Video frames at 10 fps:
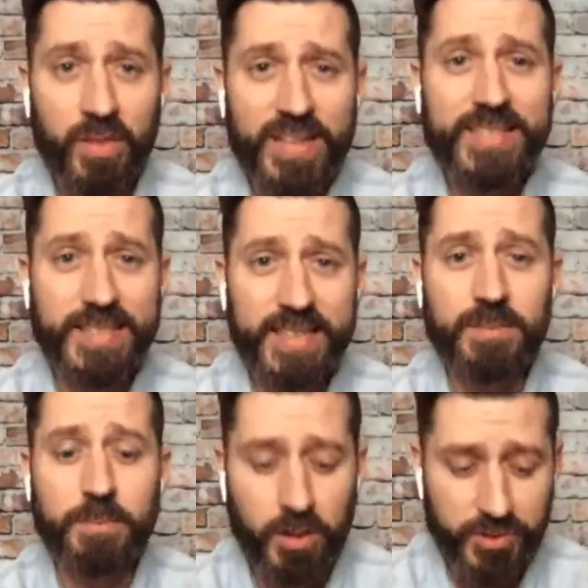that
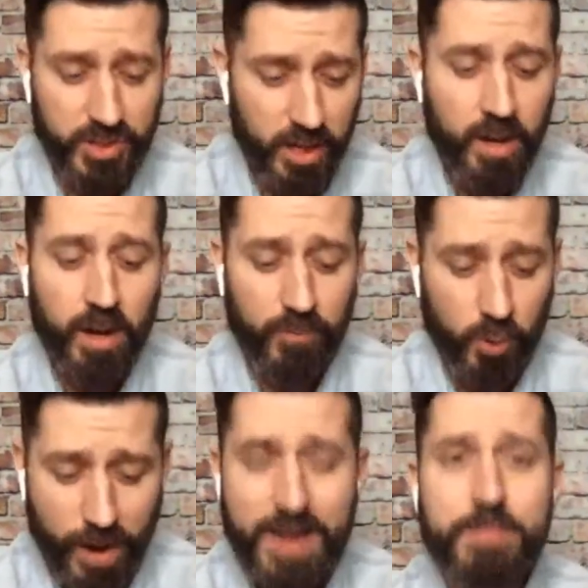6 months of
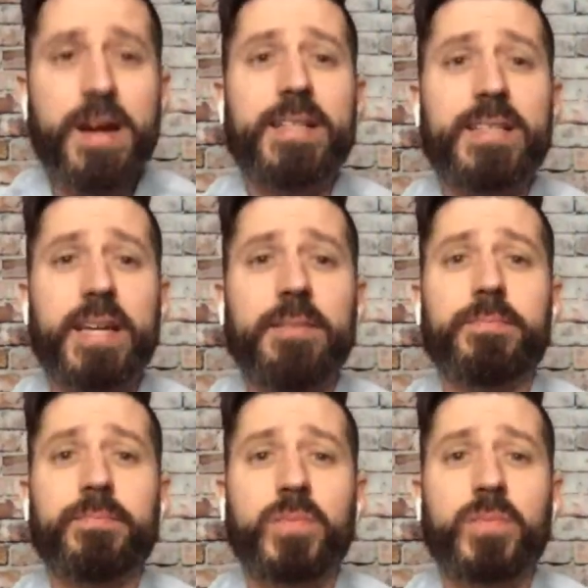the right mindset,